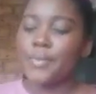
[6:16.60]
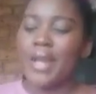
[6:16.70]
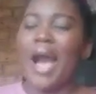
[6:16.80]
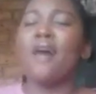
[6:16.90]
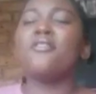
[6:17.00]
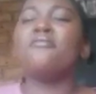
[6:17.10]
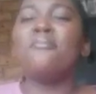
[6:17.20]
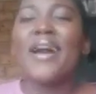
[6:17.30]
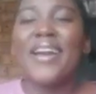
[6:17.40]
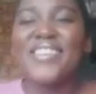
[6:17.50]
out of
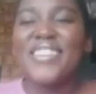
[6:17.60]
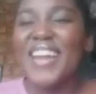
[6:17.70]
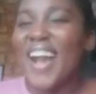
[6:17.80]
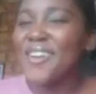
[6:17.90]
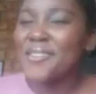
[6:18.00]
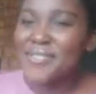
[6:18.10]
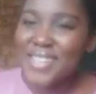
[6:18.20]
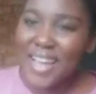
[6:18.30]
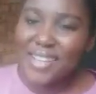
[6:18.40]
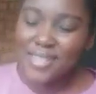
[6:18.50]
mind and out of
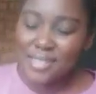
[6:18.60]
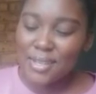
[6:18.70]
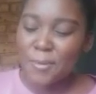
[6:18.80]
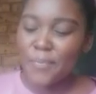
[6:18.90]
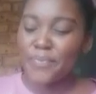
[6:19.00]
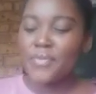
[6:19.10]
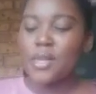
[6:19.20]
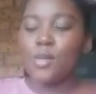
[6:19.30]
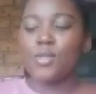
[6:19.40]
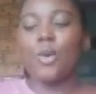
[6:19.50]
sight.
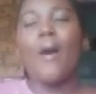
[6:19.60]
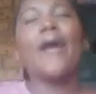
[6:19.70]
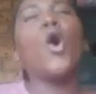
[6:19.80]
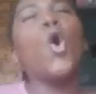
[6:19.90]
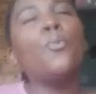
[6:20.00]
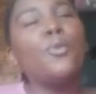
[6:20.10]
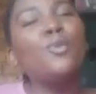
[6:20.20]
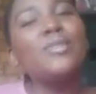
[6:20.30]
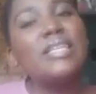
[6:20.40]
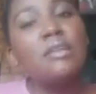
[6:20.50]
So I hope
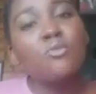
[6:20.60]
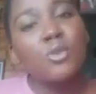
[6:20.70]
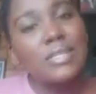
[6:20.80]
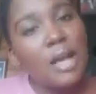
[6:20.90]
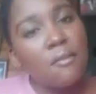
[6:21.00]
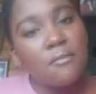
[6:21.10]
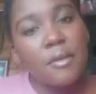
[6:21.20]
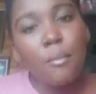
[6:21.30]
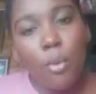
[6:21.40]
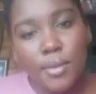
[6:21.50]
you deem yourself
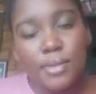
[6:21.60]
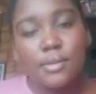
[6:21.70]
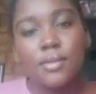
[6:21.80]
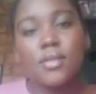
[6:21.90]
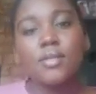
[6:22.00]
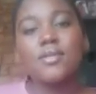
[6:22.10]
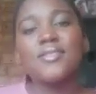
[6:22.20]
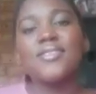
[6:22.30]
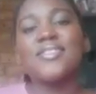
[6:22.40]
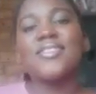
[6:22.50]
important.
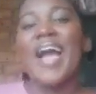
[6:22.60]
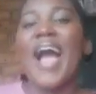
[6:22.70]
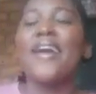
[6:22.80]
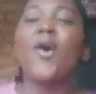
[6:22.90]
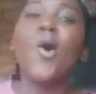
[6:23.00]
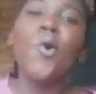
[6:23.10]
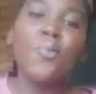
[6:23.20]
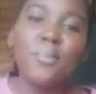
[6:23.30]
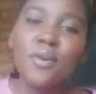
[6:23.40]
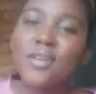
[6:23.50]
I
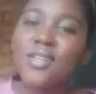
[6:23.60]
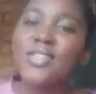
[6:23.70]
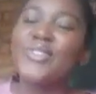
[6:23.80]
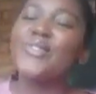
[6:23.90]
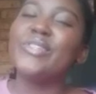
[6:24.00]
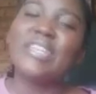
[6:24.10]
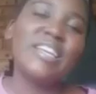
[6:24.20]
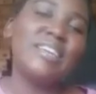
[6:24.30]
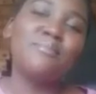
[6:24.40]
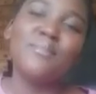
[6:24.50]
hope you
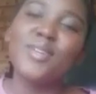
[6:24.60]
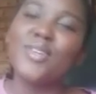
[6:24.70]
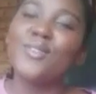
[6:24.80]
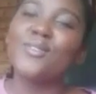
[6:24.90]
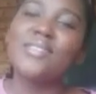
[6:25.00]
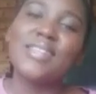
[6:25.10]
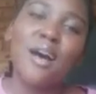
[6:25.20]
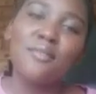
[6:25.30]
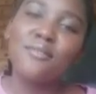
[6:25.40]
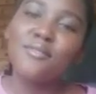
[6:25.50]
deem
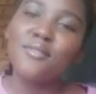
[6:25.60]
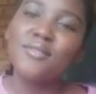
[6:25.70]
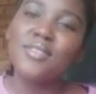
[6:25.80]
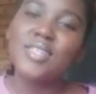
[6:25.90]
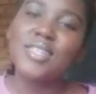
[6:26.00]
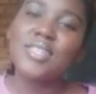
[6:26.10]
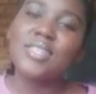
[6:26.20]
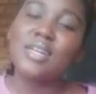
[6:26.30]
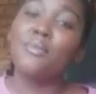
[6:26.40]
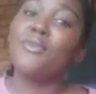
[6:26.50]
yourself
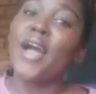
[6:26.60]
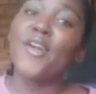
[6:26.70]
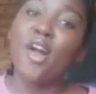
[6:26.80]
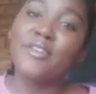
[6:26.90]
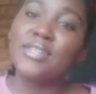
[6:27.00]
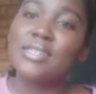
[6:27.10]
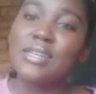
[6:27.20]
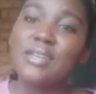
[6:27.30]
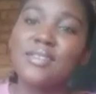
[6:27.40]
a priority.